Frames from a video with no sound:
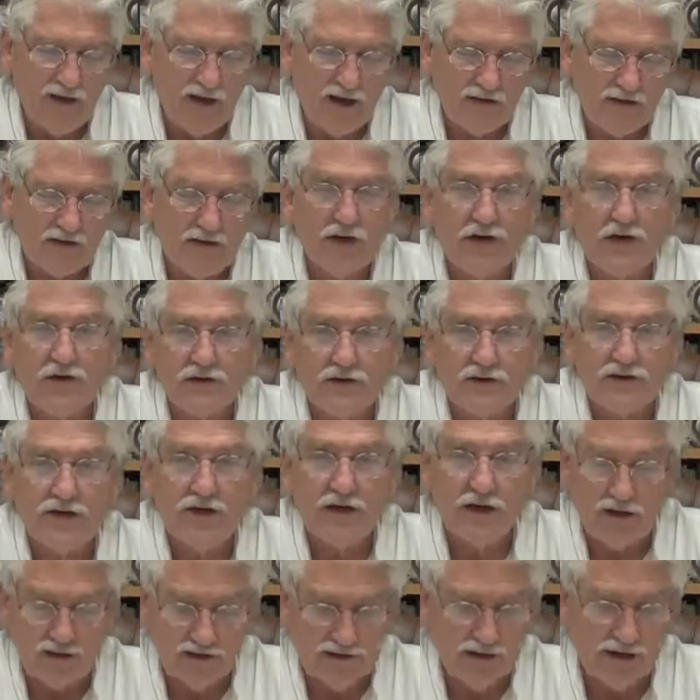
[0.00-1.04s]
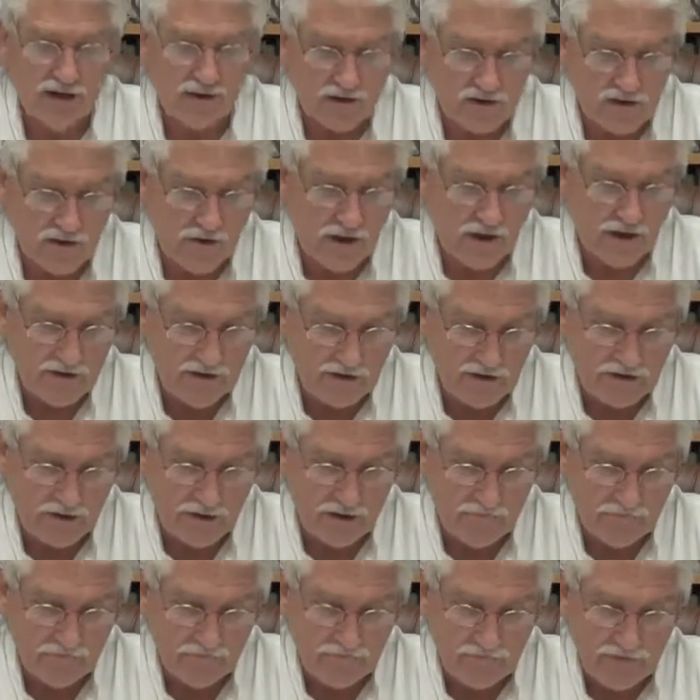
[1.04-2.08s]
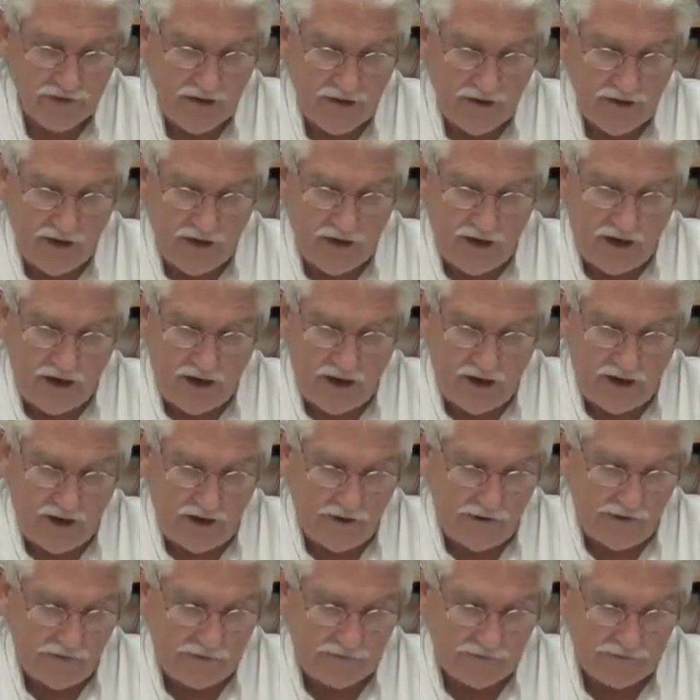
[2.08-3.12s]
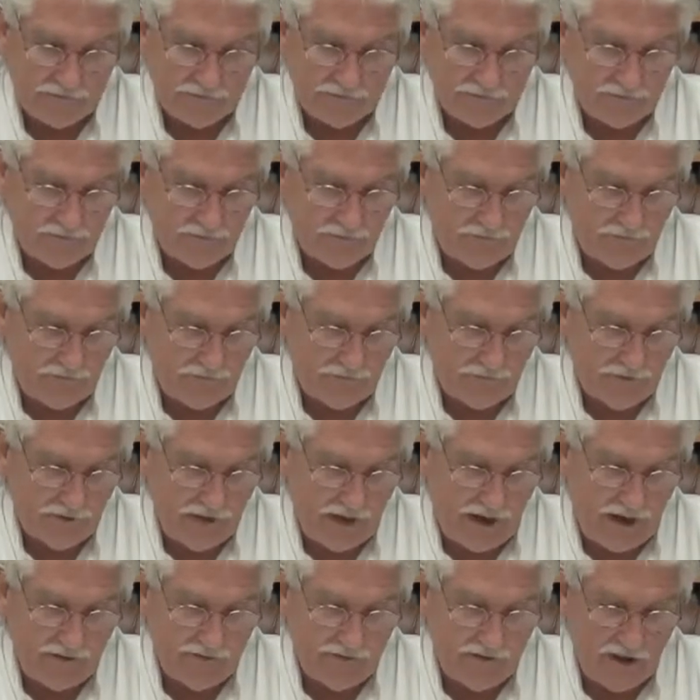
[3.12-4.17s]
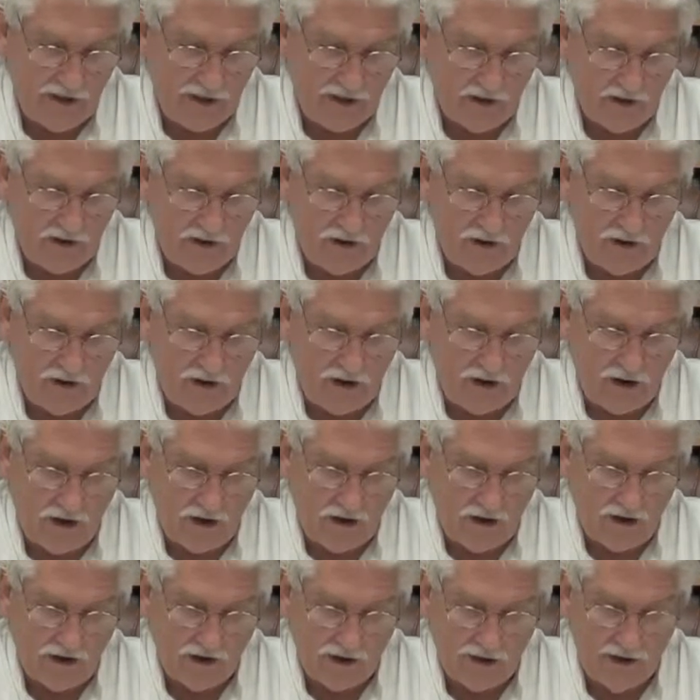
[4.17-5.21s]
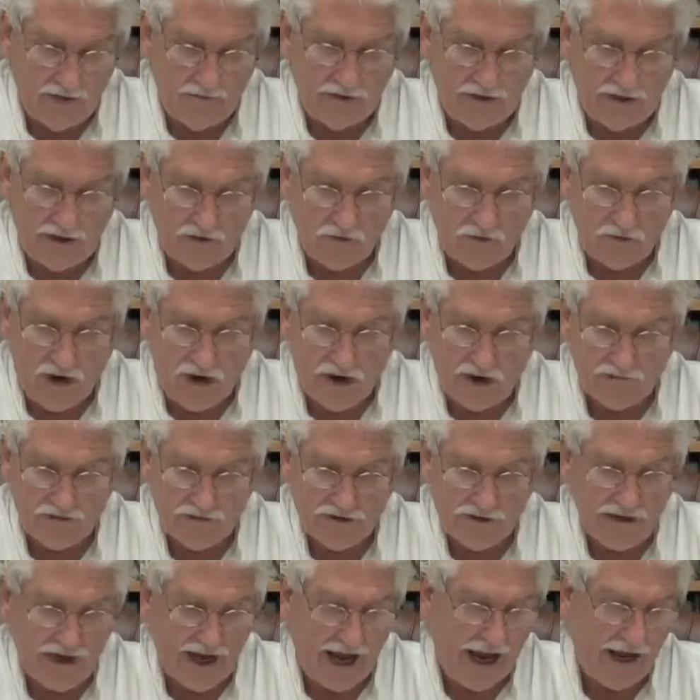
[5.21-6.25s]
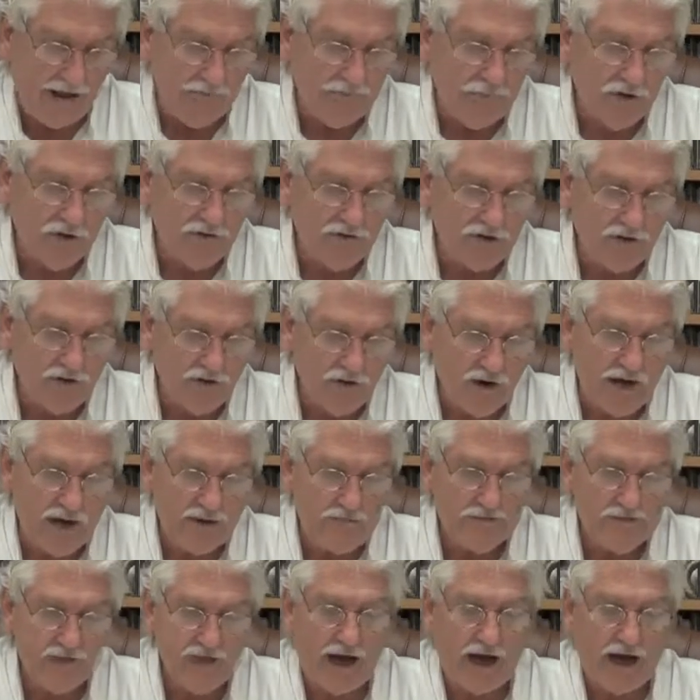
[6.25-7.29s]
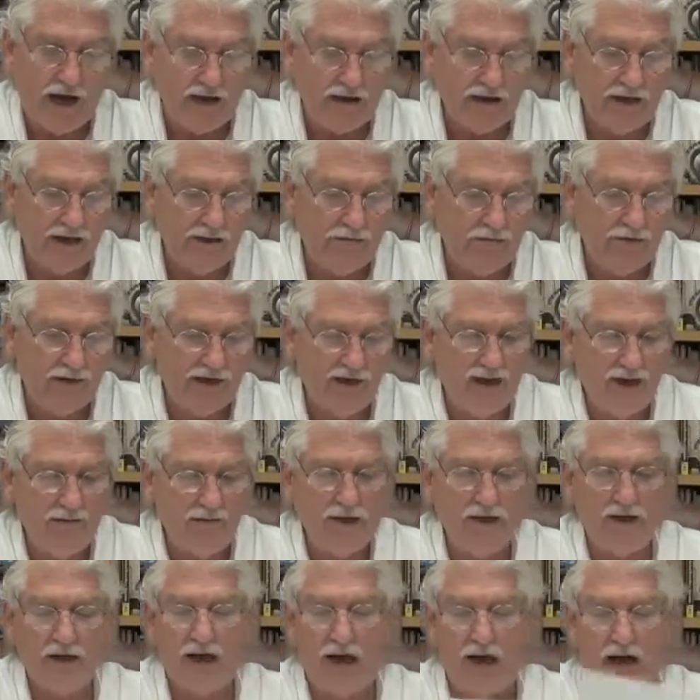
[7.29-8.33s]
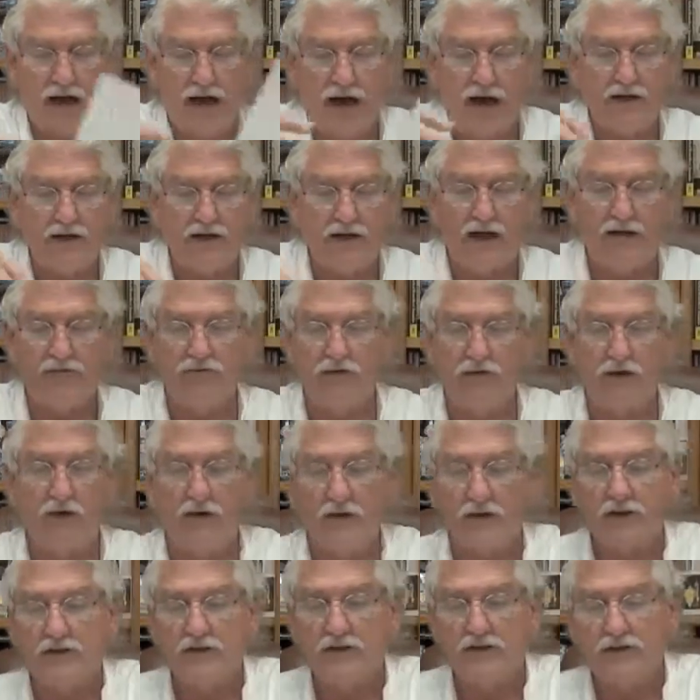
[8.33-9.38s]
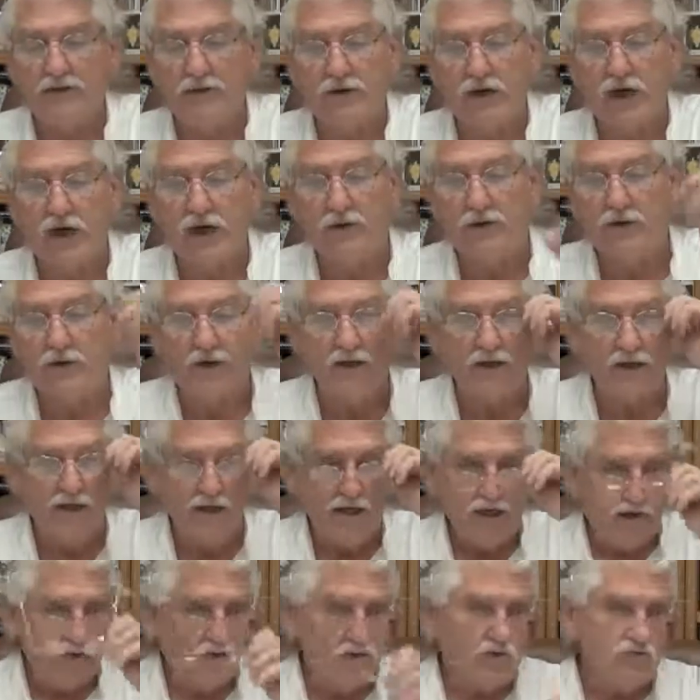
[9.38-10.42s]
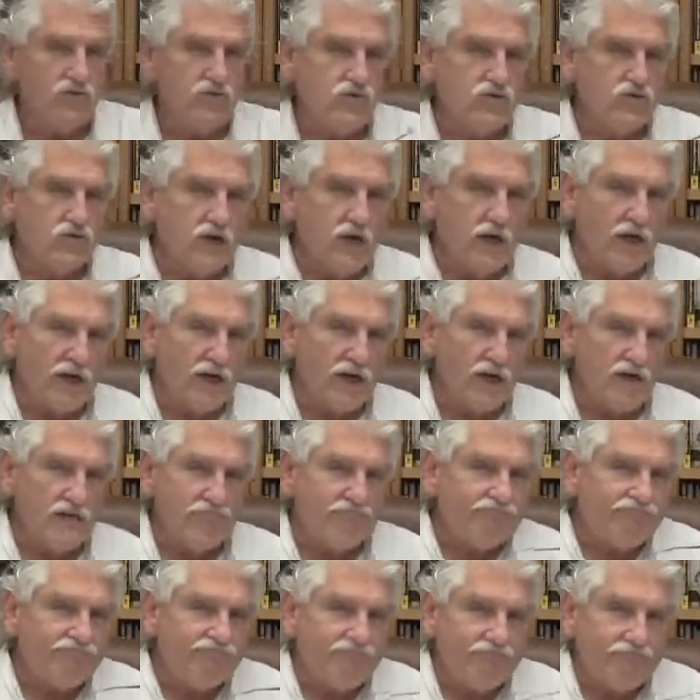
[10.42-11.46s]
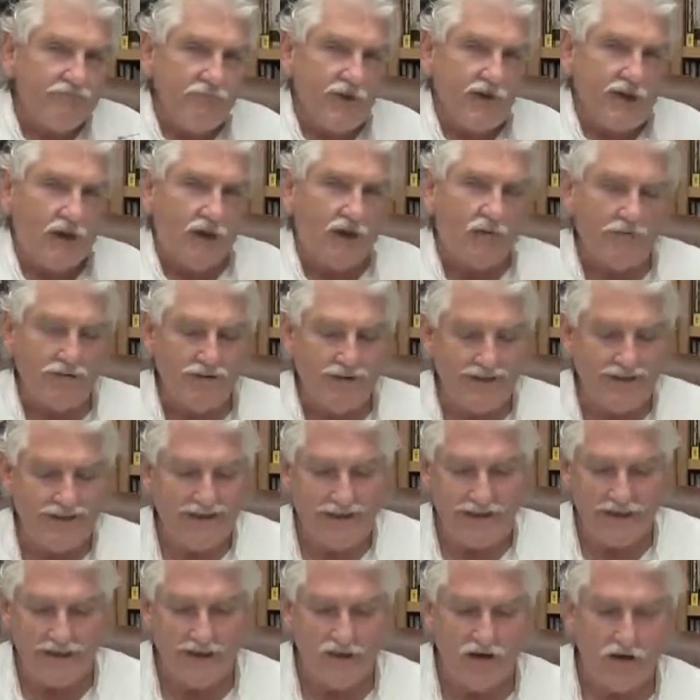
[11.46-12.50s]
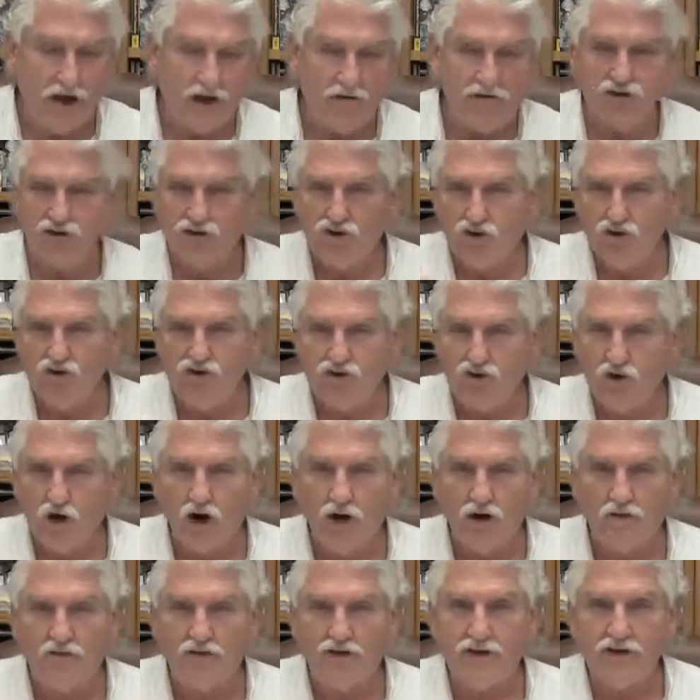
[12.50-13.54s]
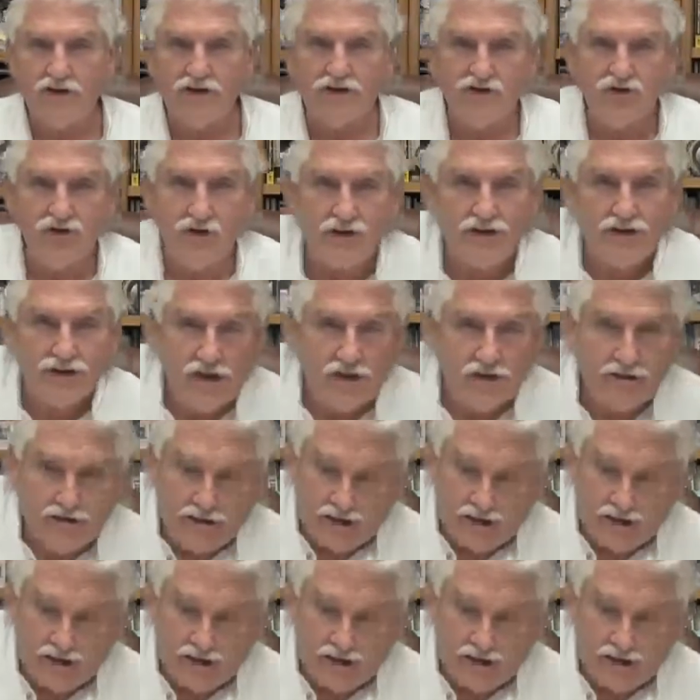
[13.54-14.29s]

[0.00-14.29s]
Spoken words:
Singer's tea, Singer's Grace tea. I've done lemon and water for. I'd move to grapes. I definitely, sweetheart, would really, get off too strong of an astringent